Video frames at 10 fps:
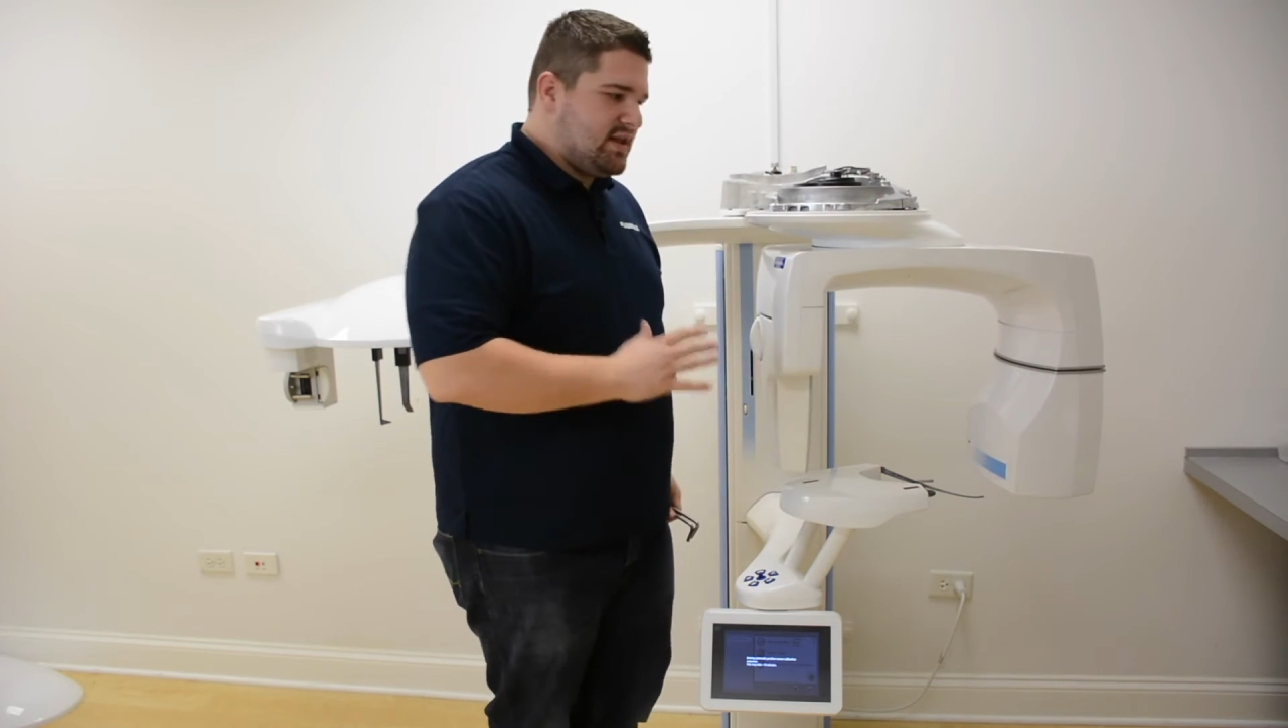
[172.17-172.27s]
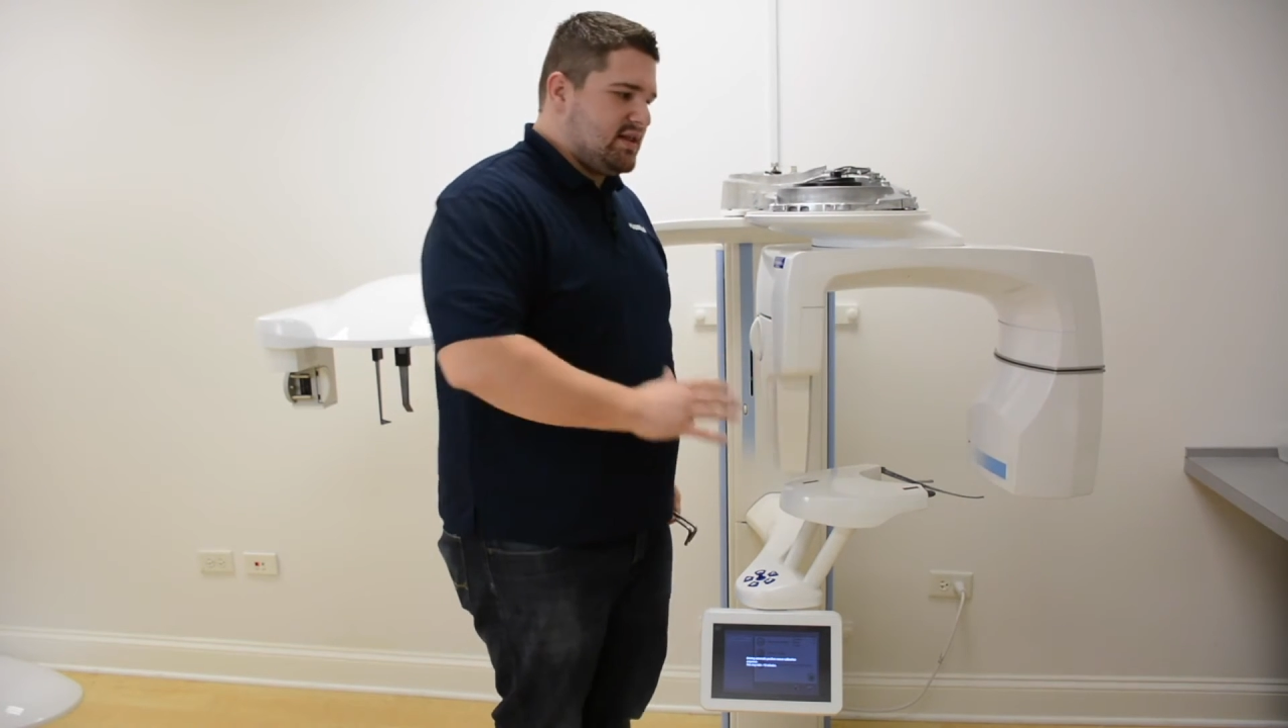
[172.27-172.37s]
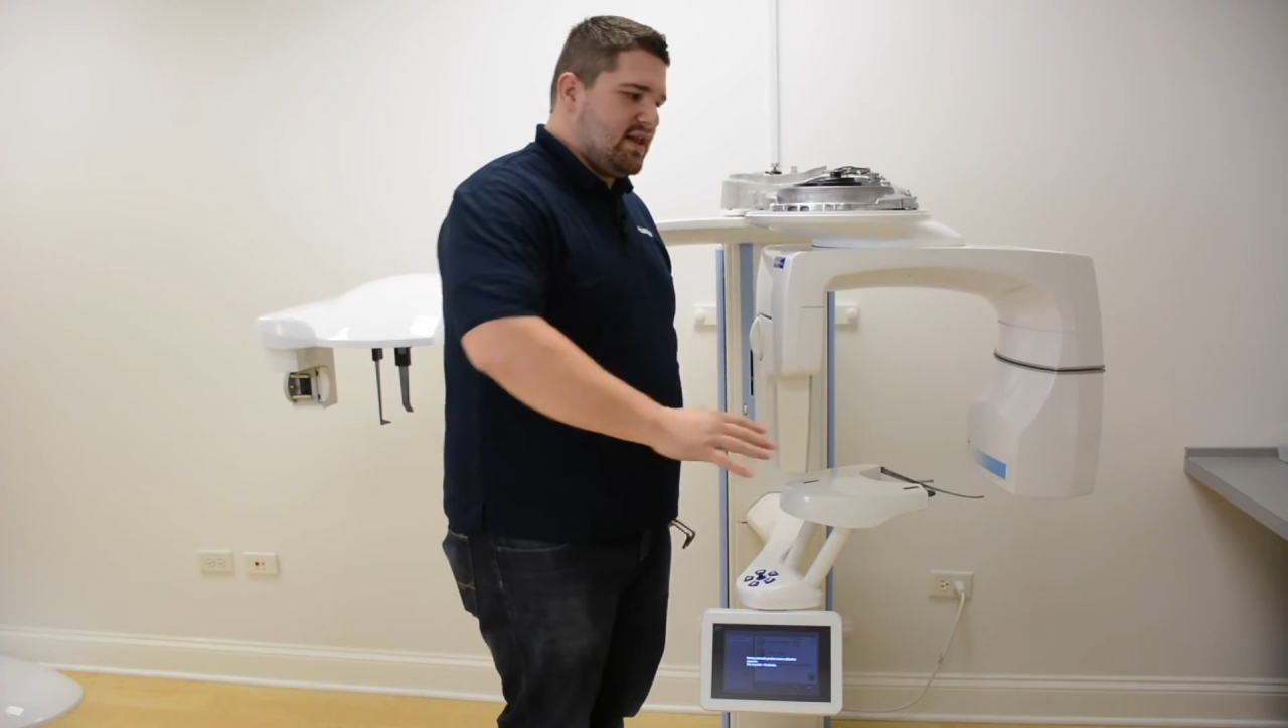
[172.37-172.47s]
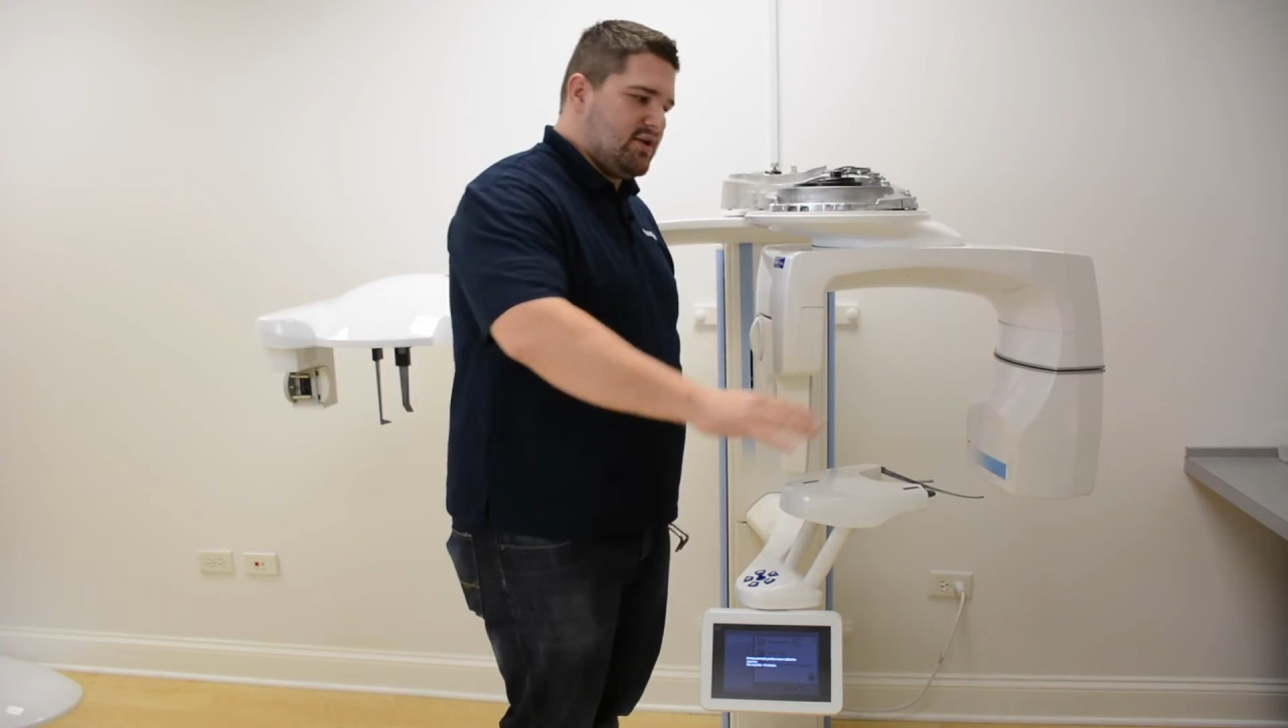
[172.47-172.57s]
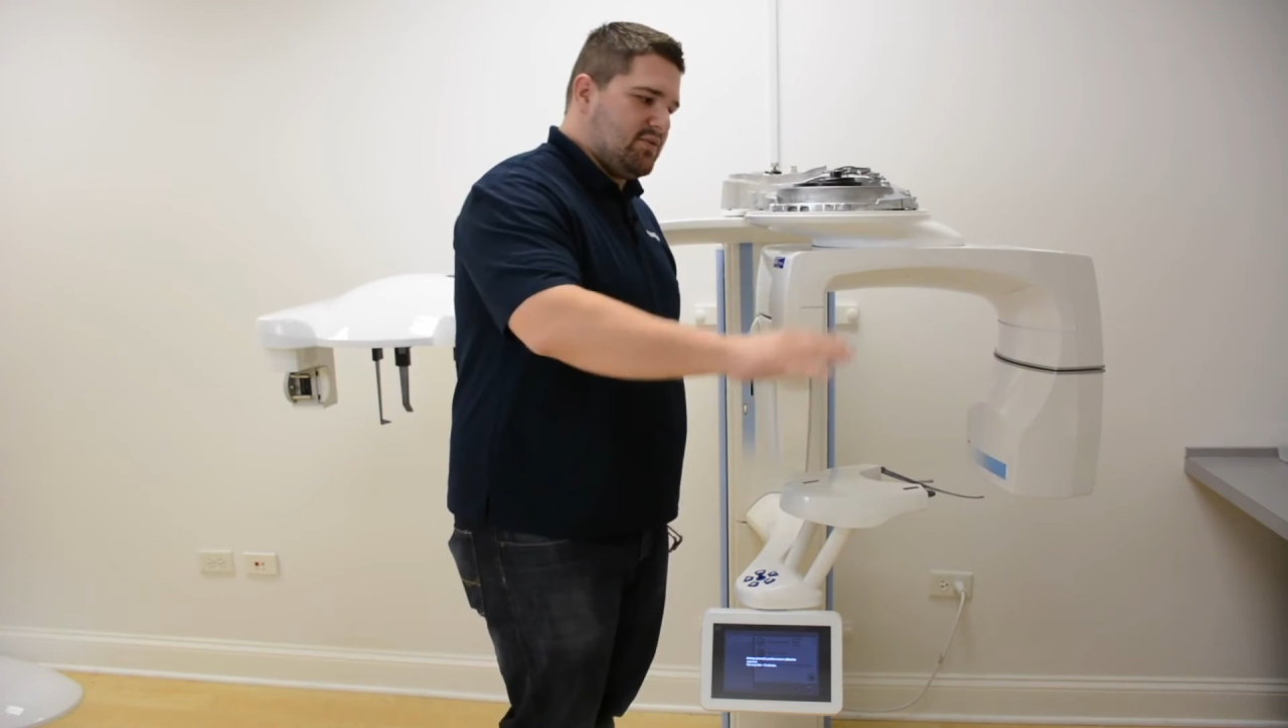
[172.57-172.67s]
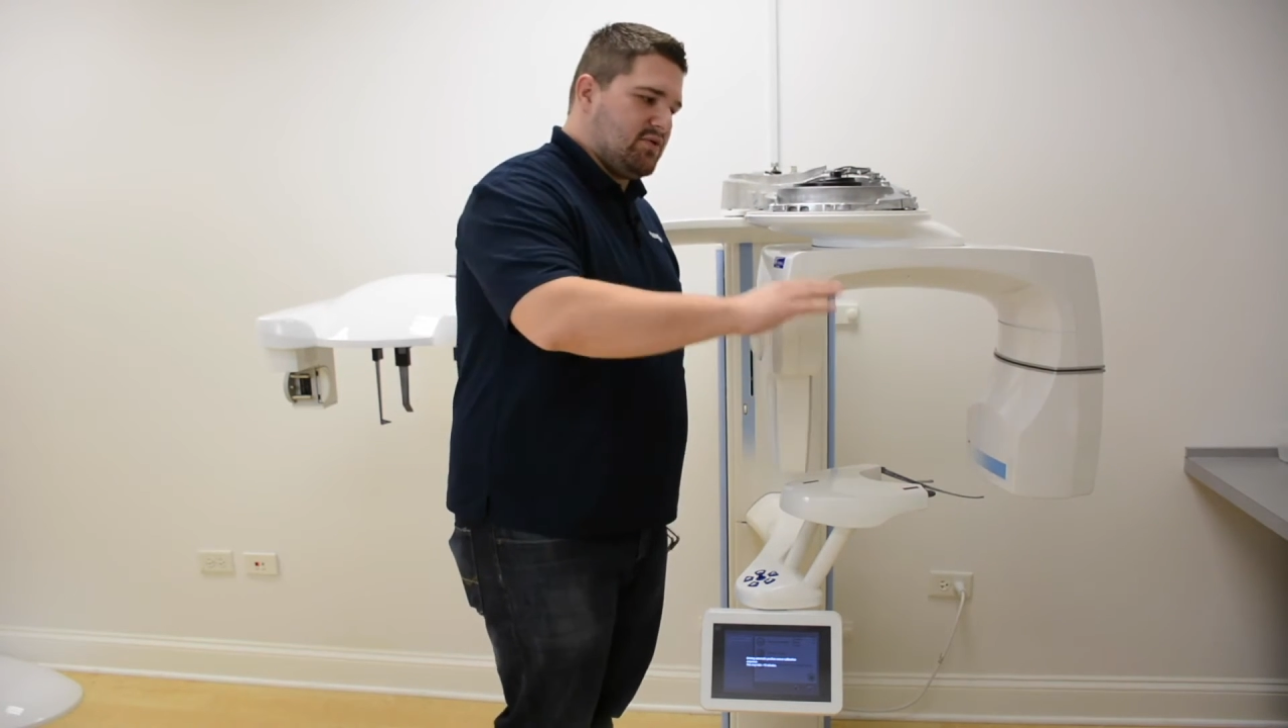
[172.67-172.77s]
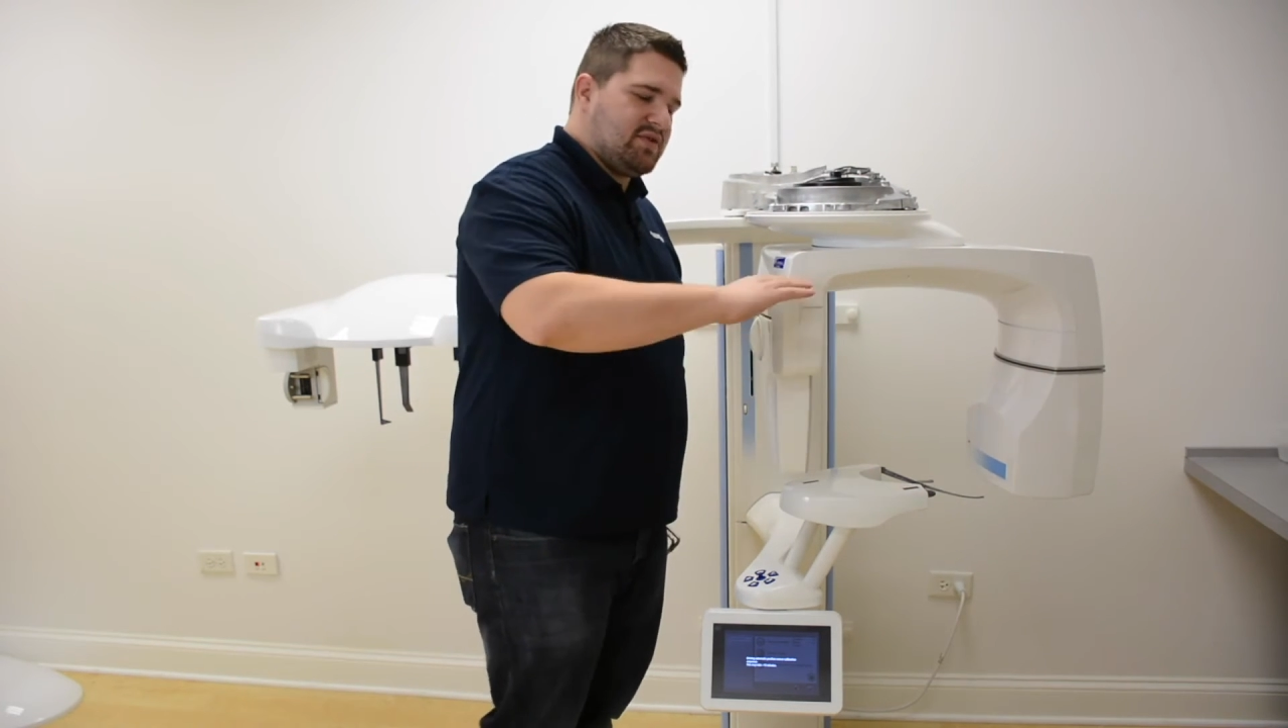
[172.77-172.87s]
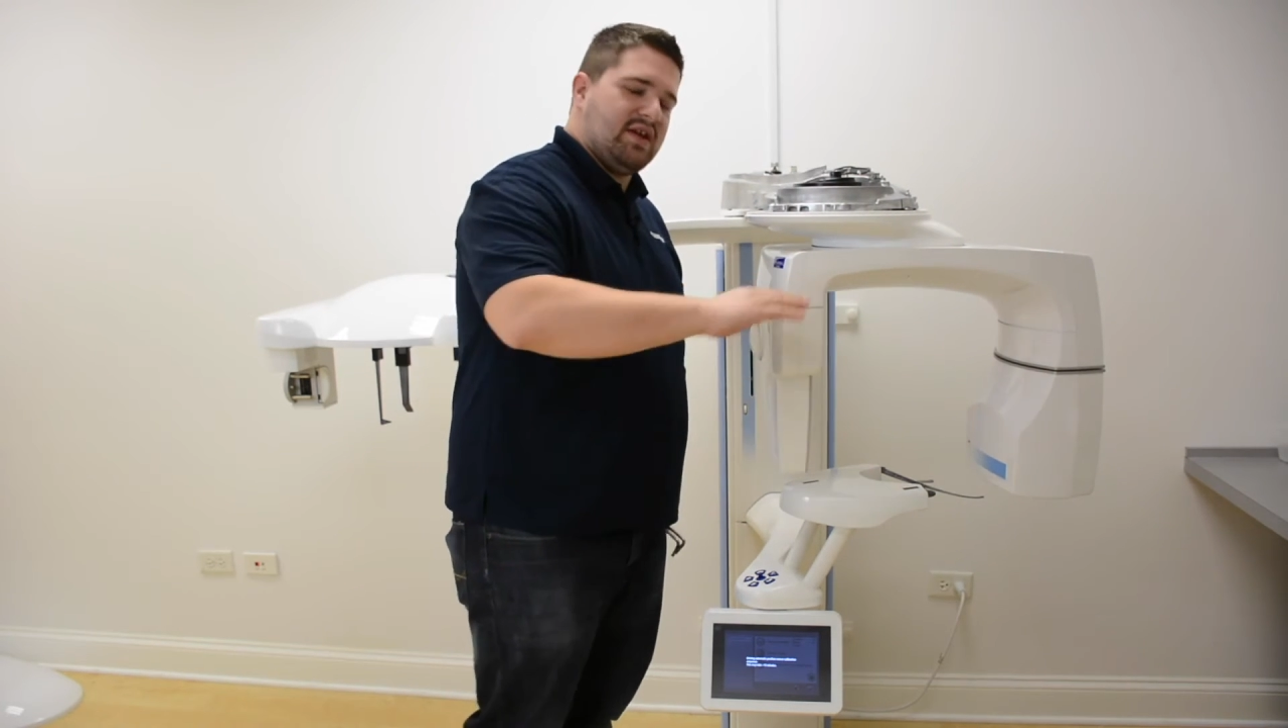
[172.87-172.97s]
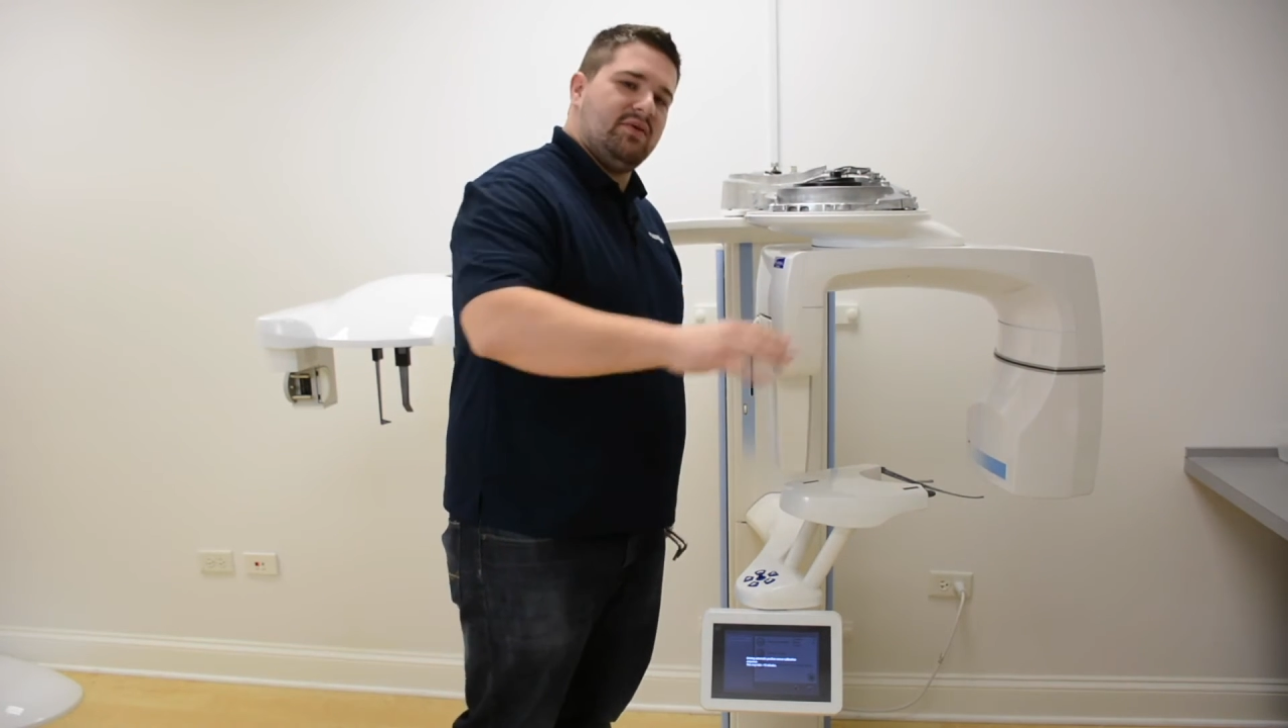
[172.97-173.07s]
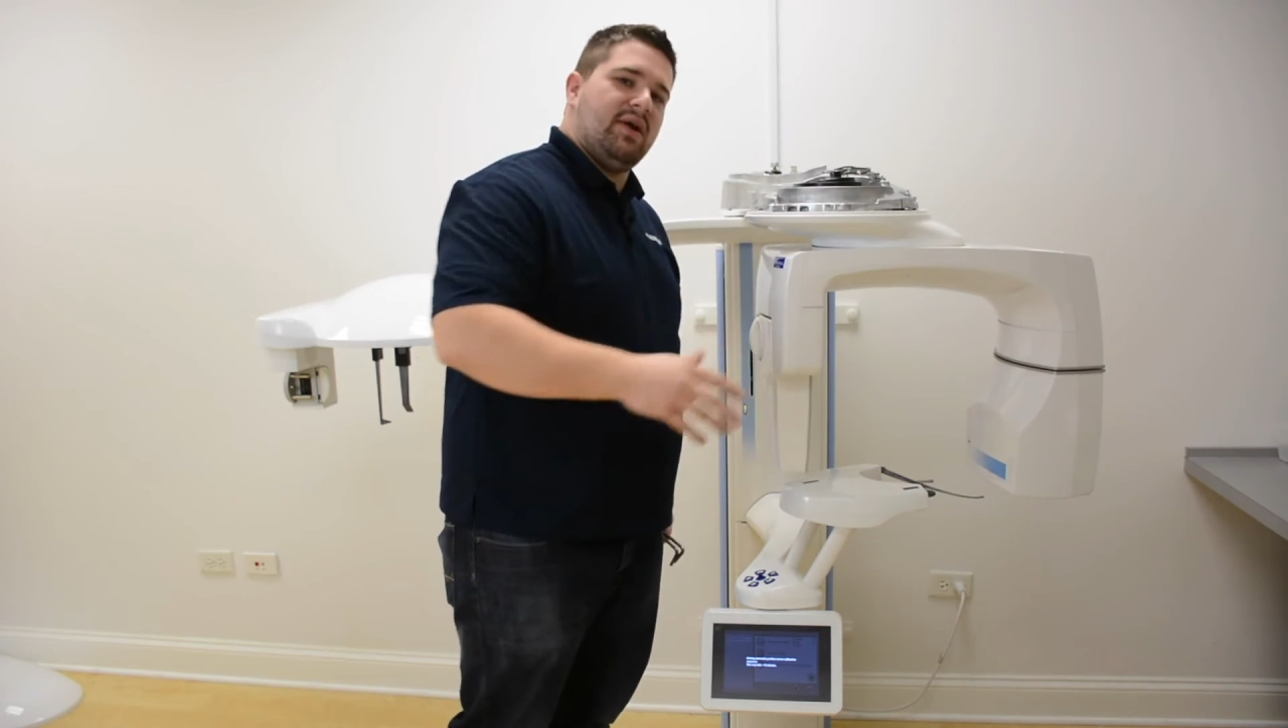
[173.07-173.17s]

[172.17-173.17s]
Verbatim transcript: let it rotate